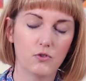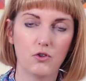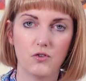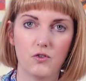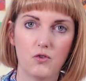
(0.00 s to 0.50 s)

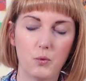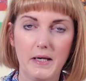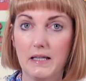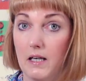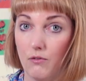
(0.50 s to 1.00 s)
just
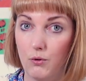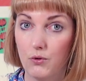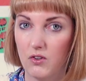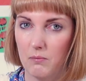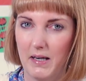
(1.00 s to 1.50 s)
tweak the
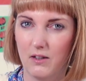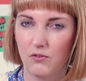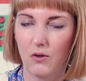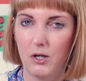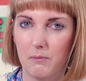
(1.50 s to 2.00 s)
levels to make the
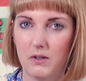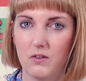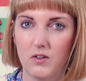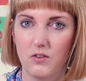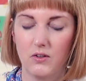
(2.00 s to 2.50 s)
volume
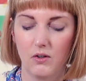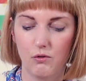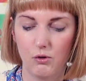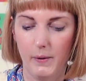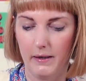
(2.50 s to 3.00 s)
consistent
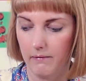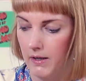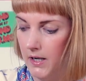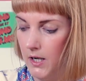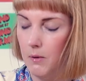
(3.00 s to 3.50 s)
throughout.
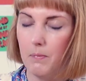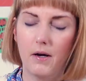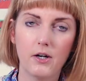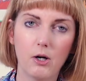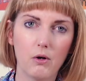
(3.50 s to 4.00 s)
But
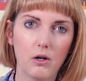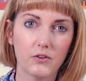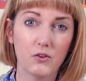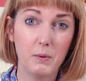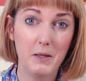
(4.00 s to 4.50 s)
I know a
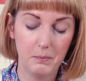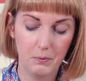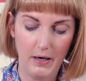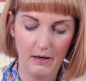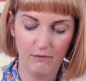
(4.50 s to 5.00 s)
lot of
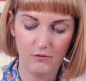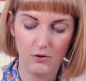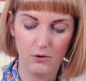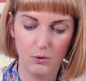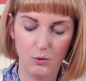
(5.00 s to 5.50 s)
people have
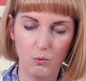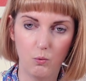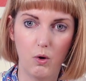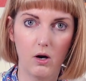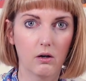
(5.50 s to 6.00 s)
to
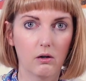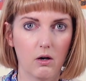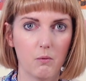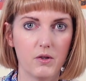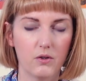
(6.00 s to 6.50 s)
work a
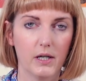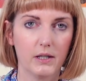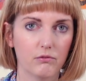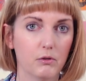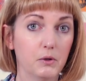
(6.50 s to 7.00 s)
lot with kind
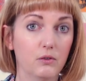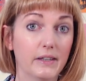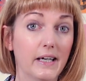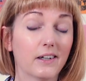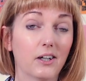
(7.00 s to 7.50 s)
of
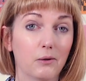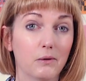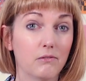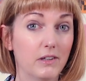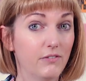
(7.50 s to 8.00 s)
removing echo
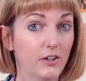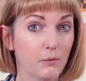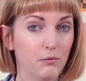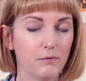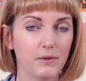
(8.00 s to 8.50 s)
and
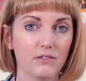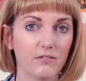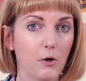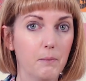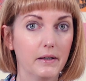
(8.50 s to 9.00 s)
reverb from their
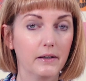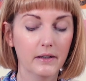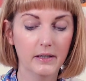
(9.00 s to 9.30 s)
filming